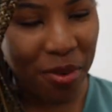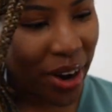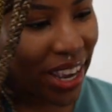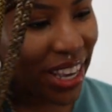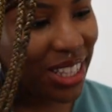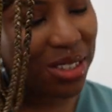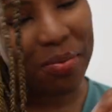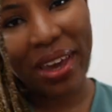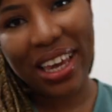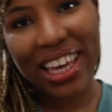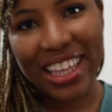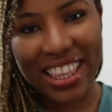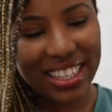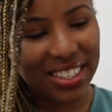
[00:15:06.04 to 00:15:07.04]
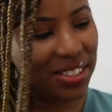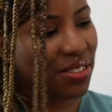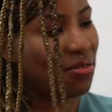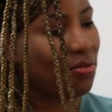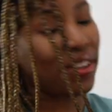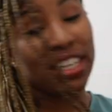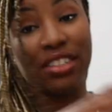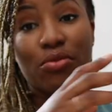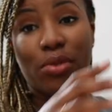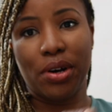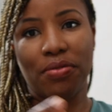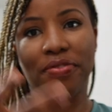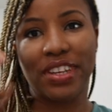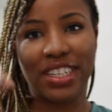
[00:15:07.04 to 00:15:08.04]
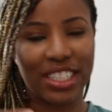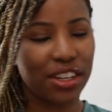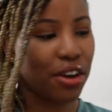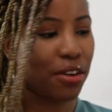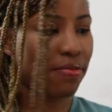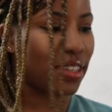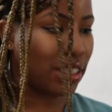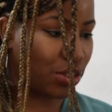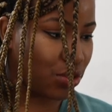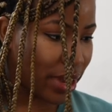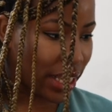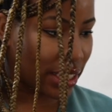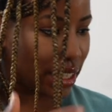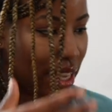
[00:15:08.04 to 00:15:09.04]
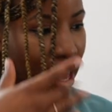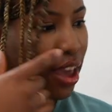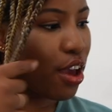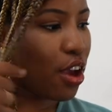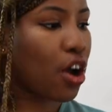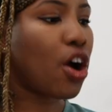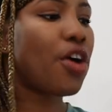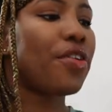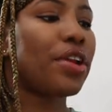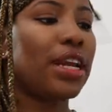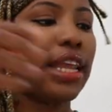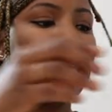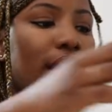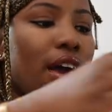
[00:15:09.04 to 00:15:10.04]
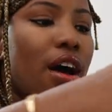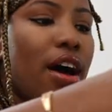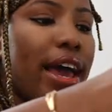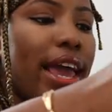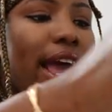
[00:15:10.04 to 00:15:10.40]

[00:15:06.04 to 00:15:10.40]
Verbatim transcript: right into making this finish well finishing off this dress currently I